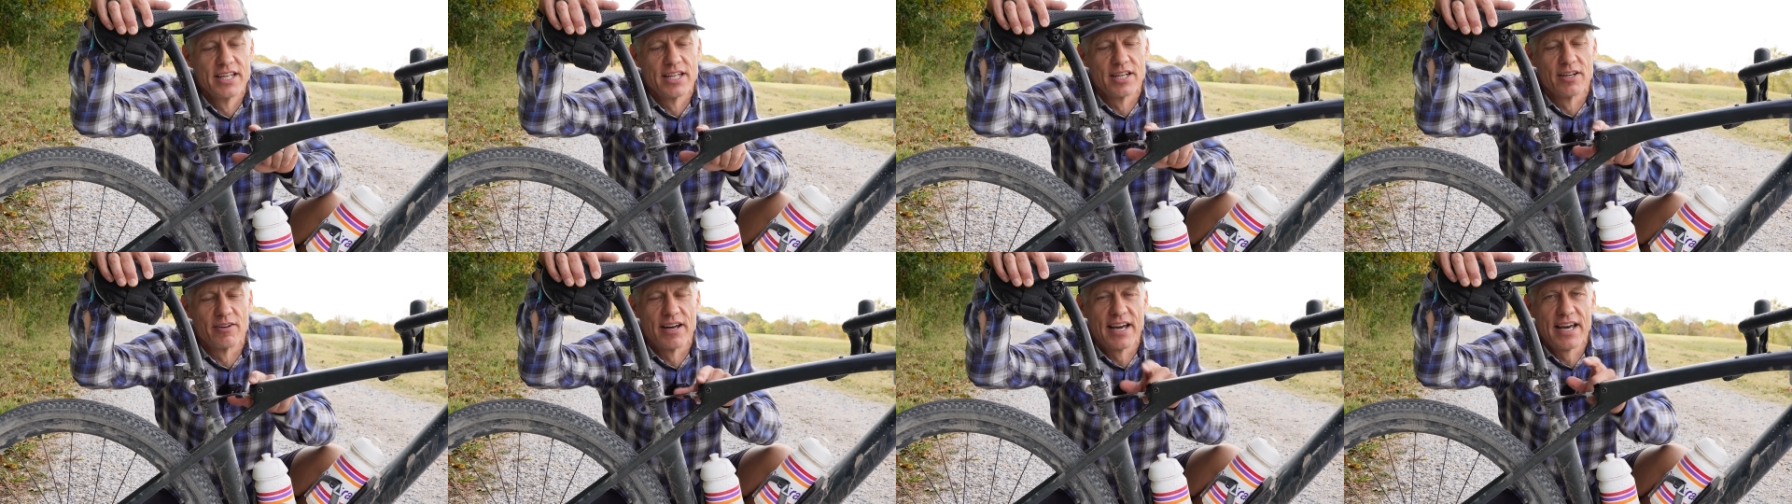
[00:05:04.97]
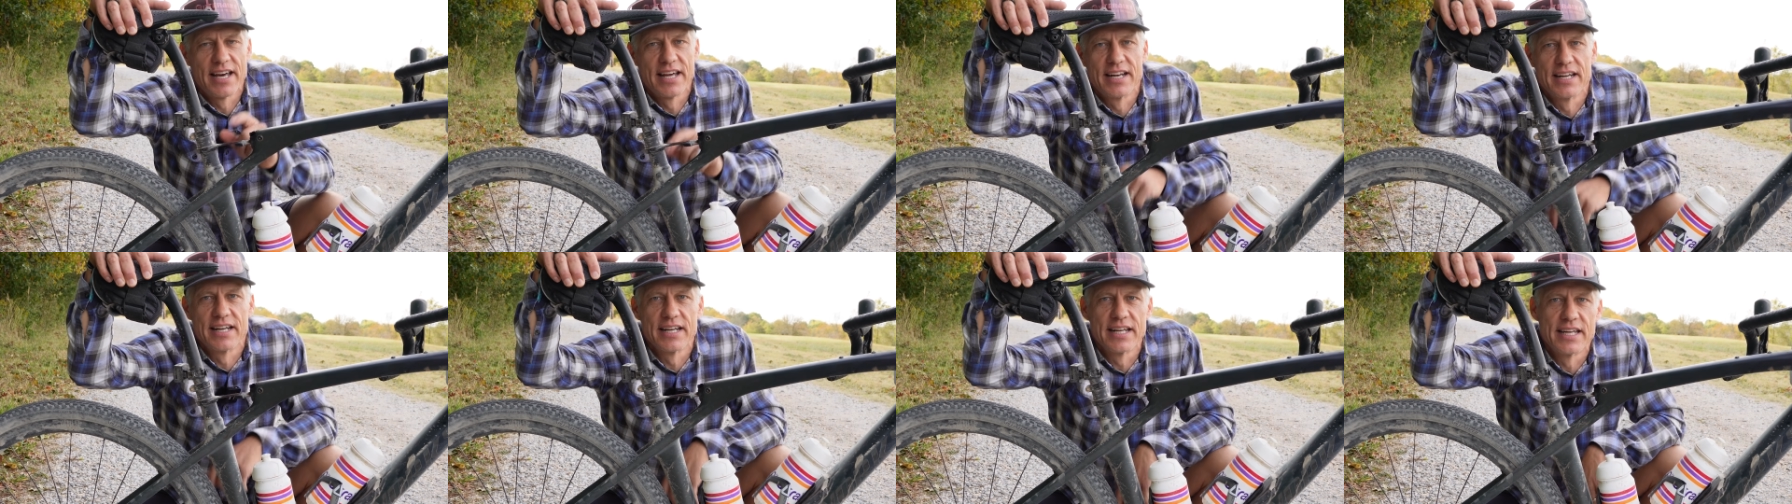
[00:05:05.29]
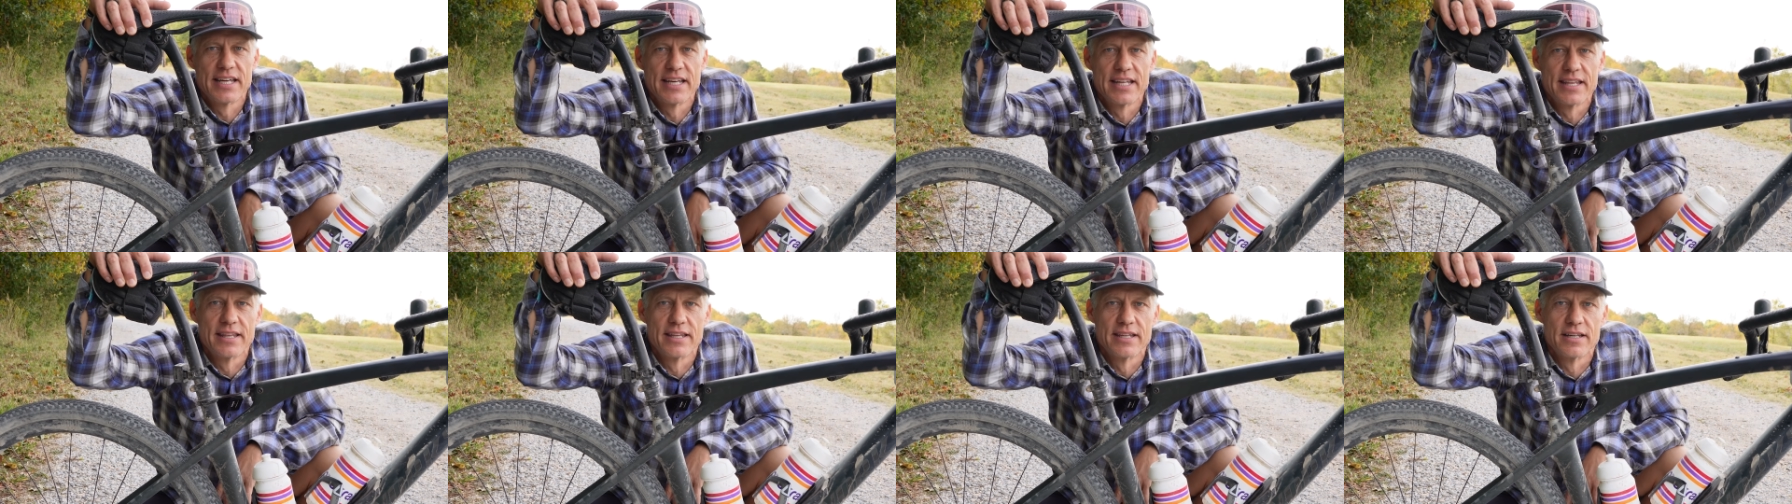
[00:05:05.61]
I had it
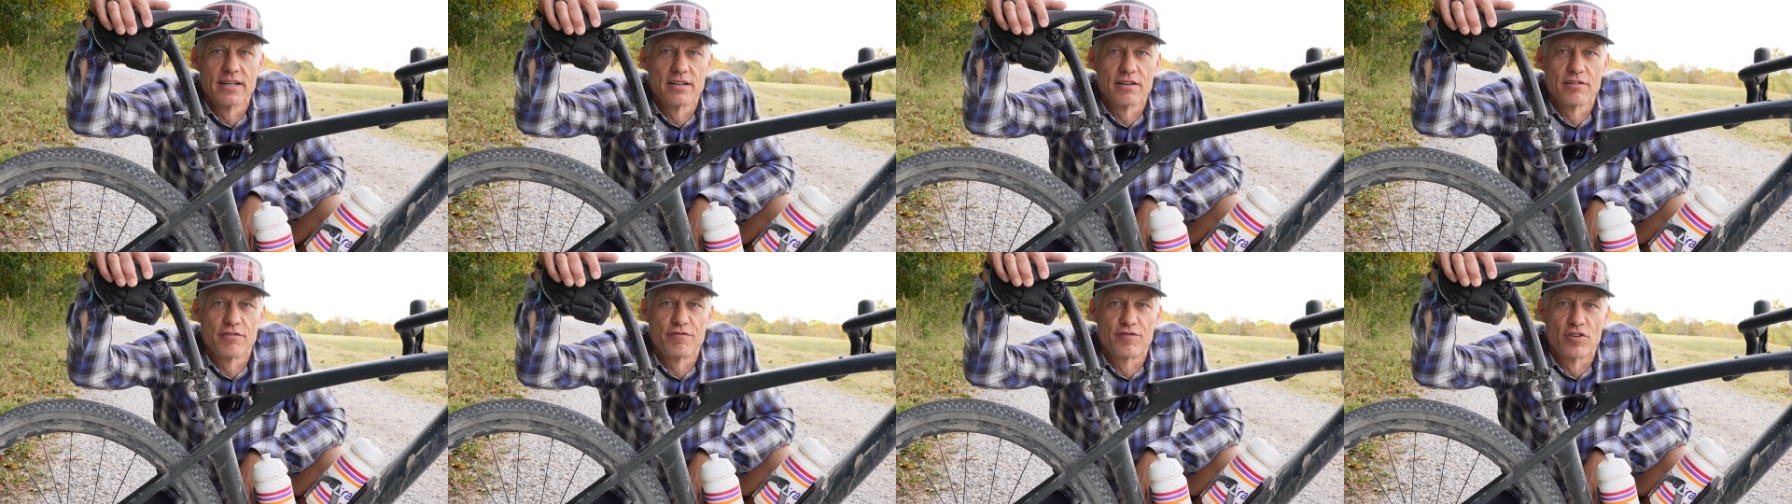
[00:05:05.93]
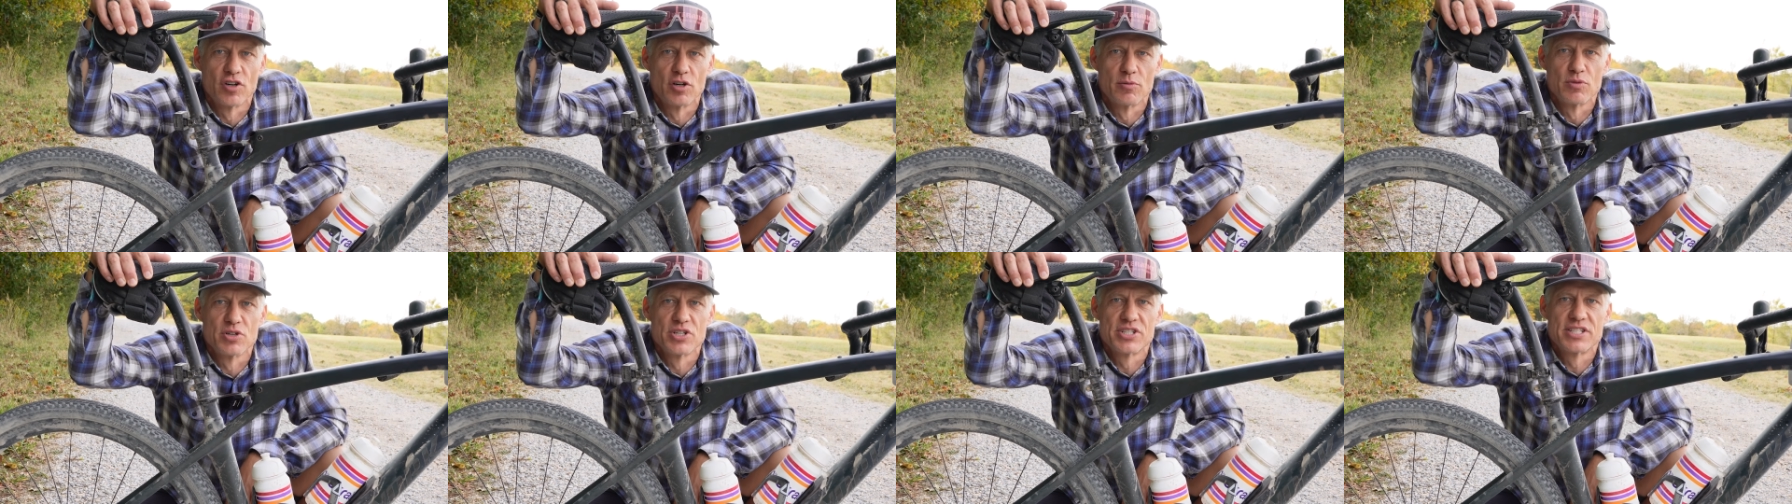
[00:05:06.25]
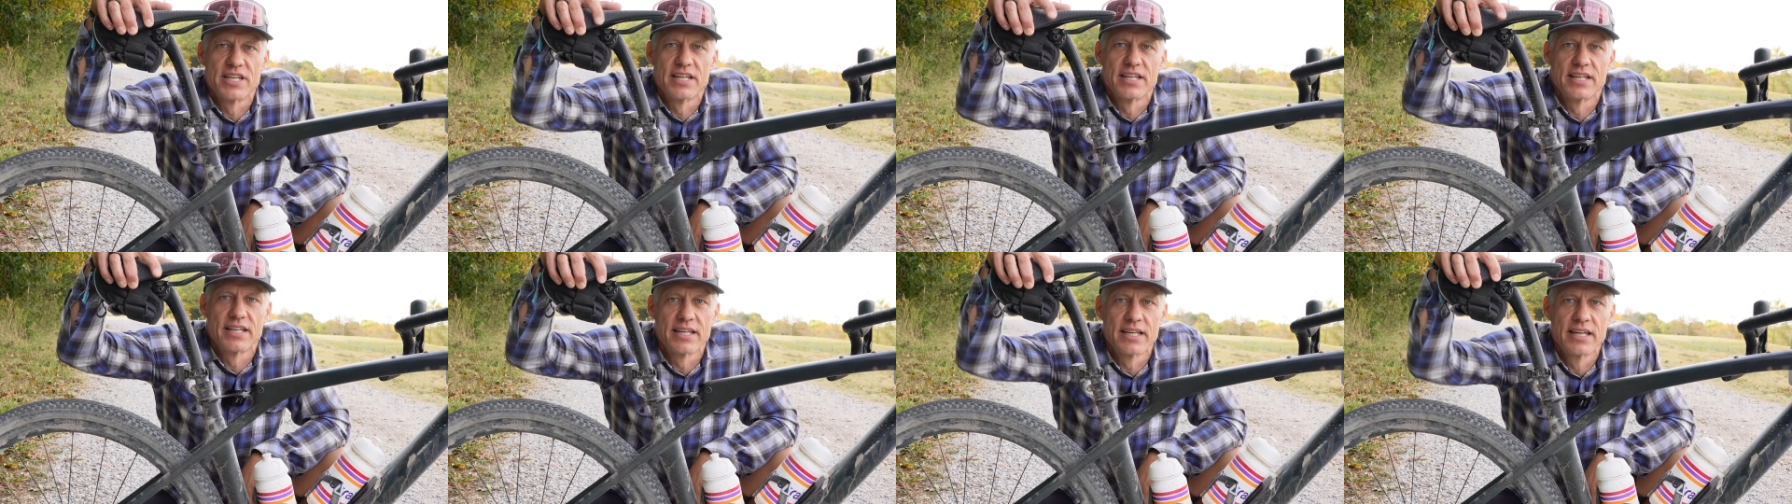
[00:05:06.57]
in the firmer
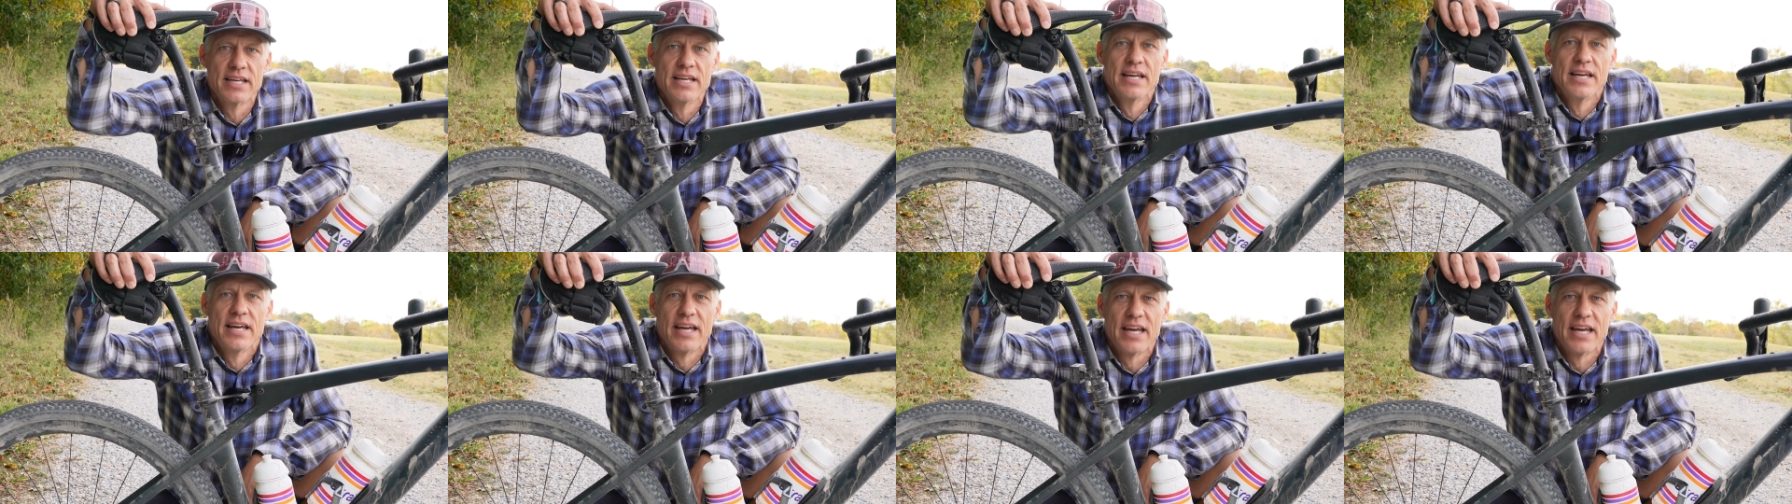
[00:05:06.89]
setting,